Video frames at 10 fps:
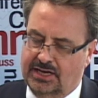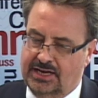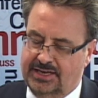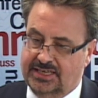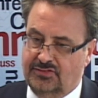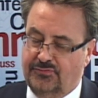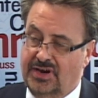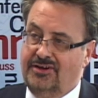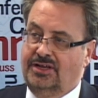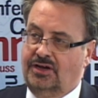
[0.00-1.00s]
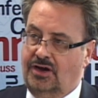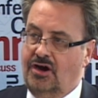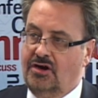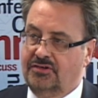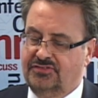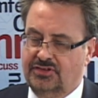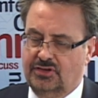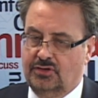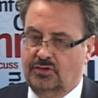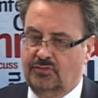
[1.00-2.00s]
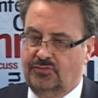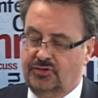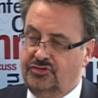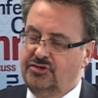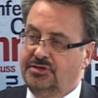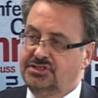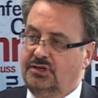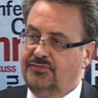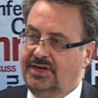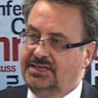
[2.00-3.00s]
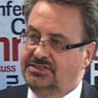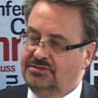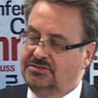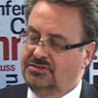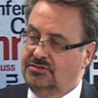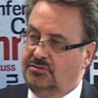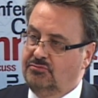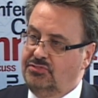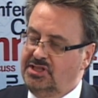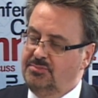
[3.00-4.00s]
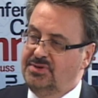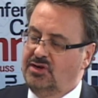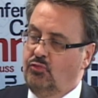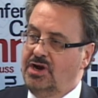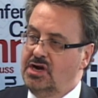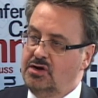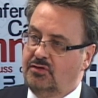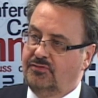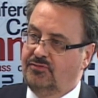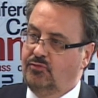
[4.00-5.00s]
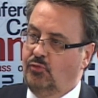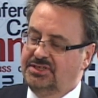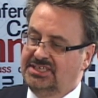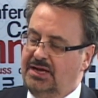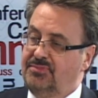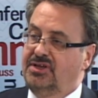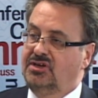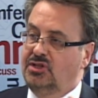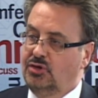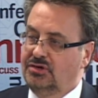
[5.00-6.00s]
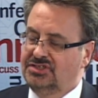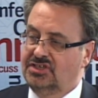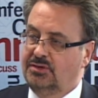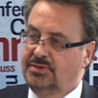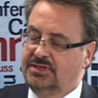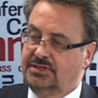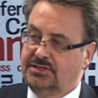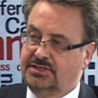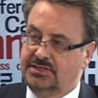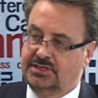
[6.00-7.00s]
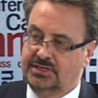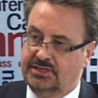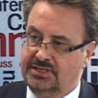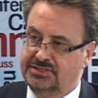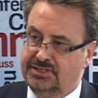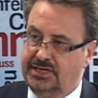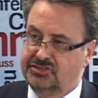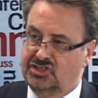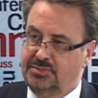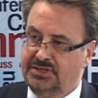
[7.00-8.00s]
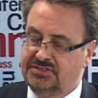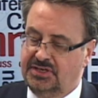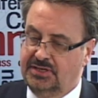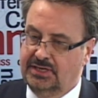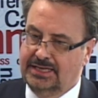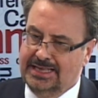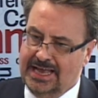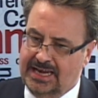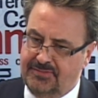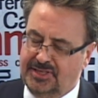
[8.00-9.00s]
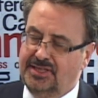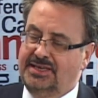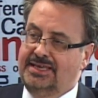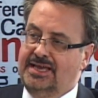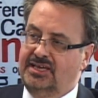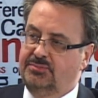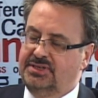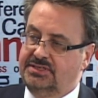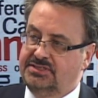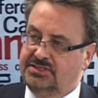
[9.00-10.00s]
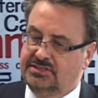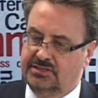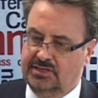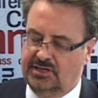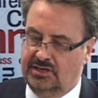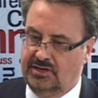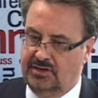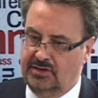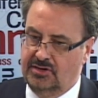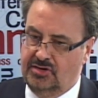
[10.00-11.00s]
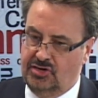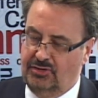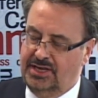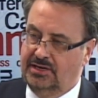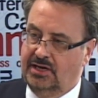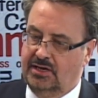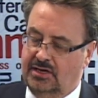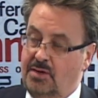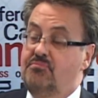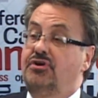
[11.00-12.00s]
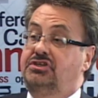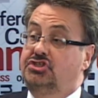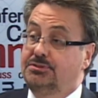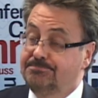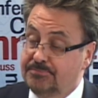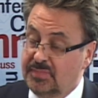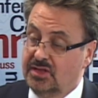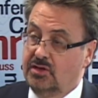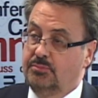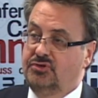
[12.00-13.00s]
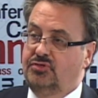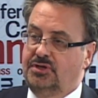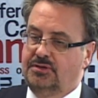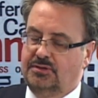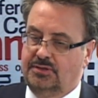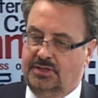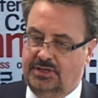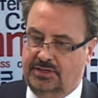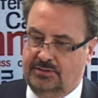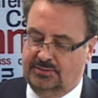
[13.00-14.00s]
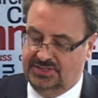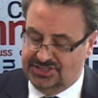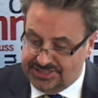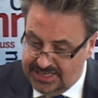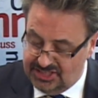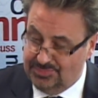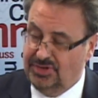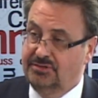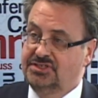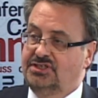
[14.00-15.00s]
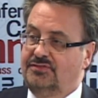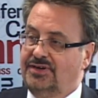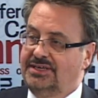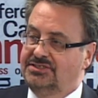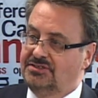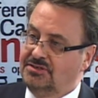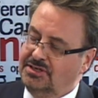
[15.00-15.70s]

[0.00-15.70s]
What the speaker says: And it gets very hard for you as an advisor to really be aware of what's happening in the long term in the science community. And having the academies create a bridge between the science policy advisor